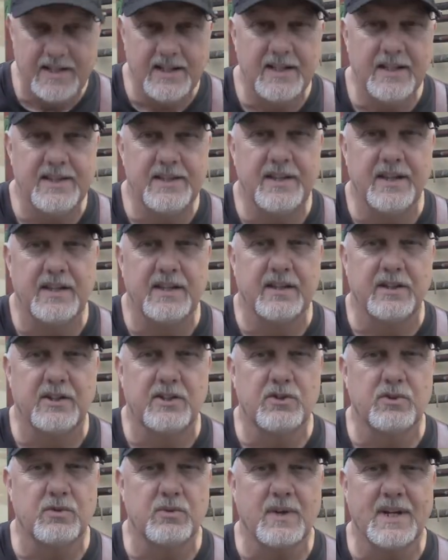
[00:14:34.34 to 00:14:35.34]
the
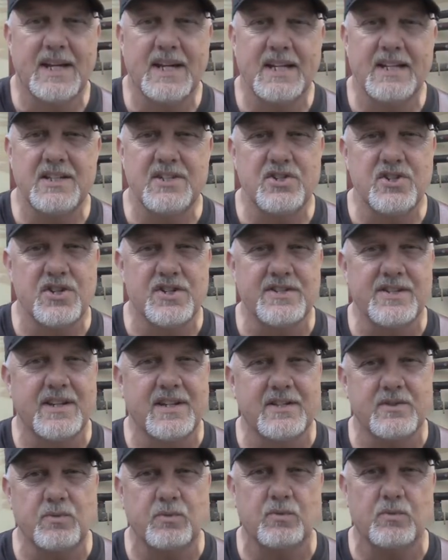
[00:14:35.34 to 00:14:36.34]
grain just
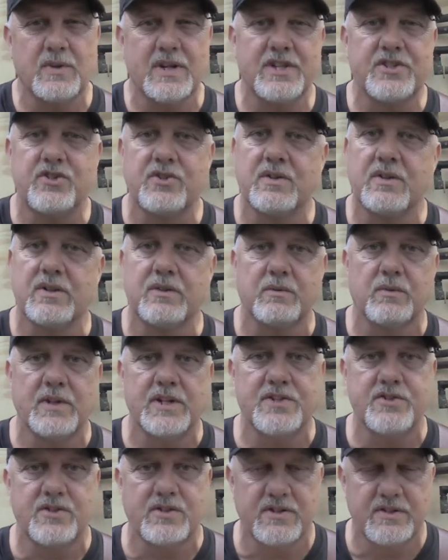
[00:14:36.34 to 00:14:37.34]
gets richer and
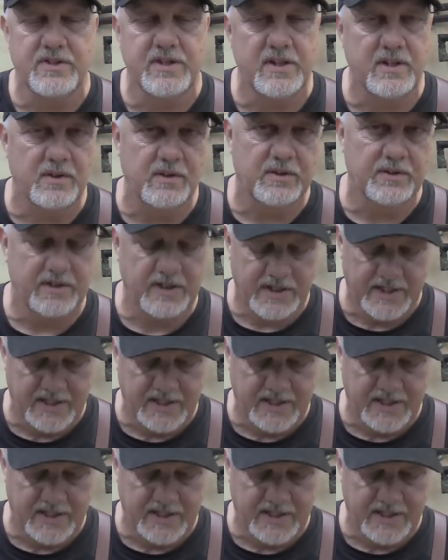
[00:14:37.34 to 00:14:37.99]
richer the older it